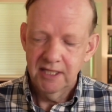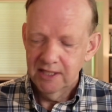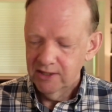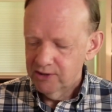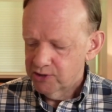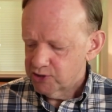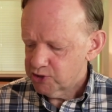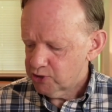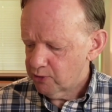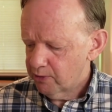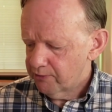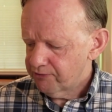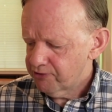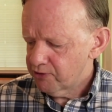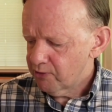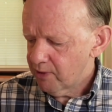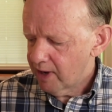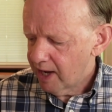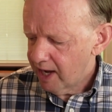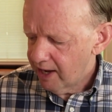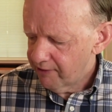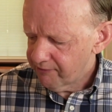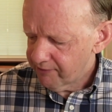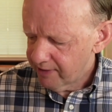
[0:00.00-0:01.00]
So if you
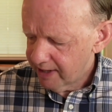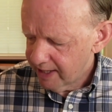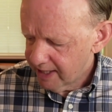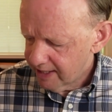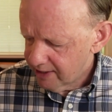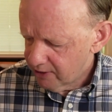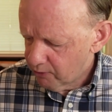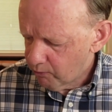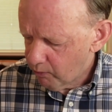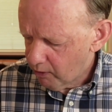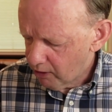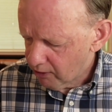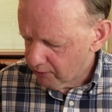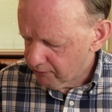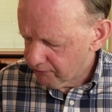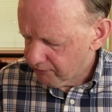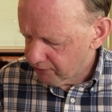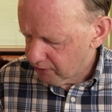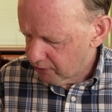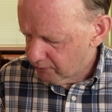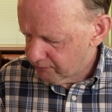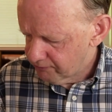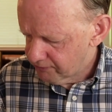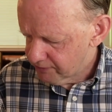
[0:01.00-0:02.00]
have a
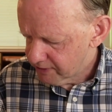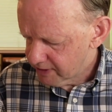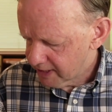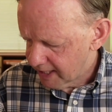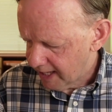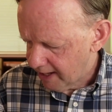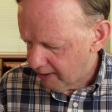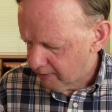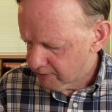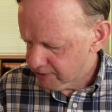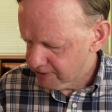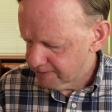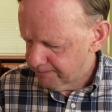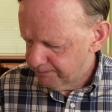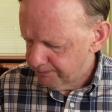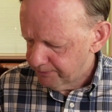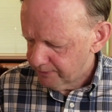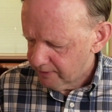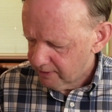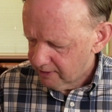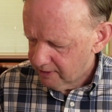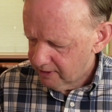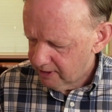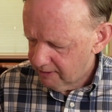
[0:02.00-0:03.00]
workflow figured out,
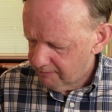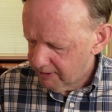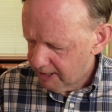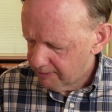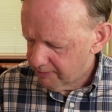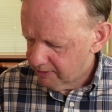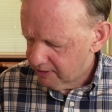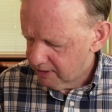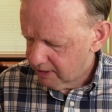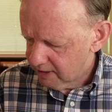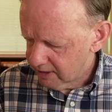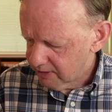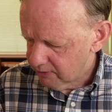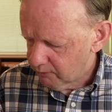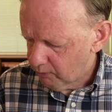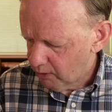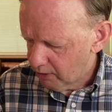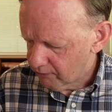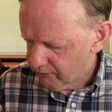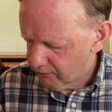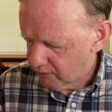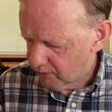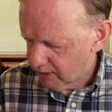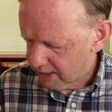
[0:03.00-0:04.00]
maybe kind of
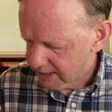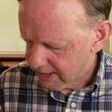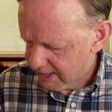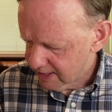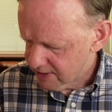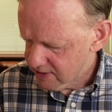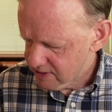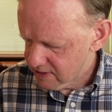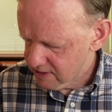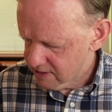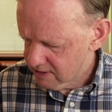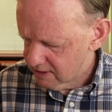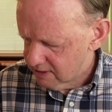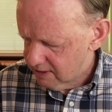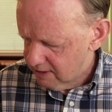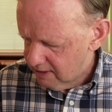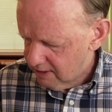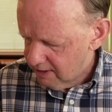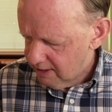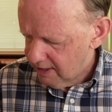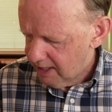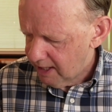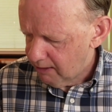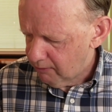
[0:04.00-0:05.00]
workflow like this,
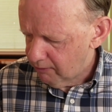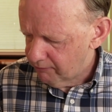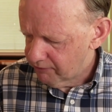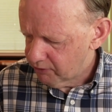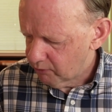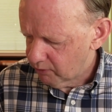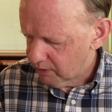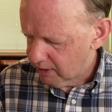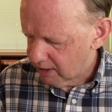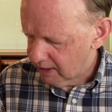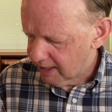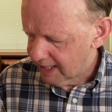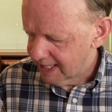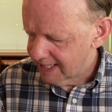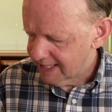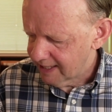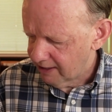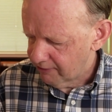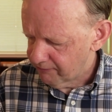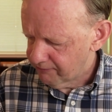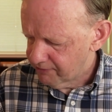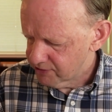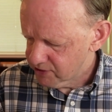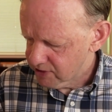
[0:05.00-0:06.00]
however you want to lay it
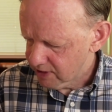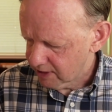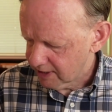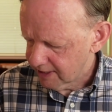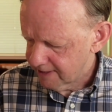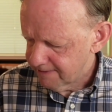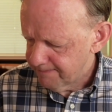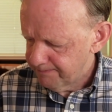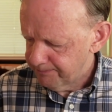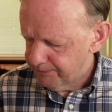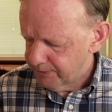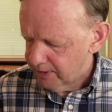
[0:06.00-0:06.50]
out physically,